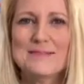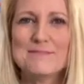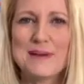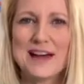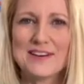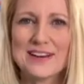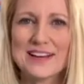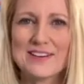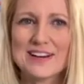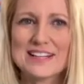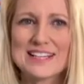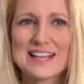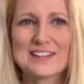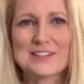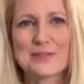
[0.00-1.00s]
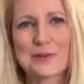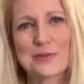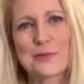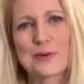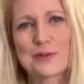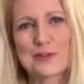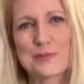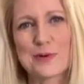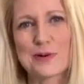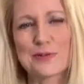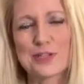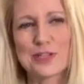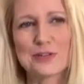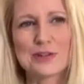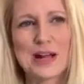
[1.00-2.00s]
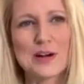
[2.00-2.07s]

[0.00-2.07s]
Mount Airy down to North Wilkesboro too.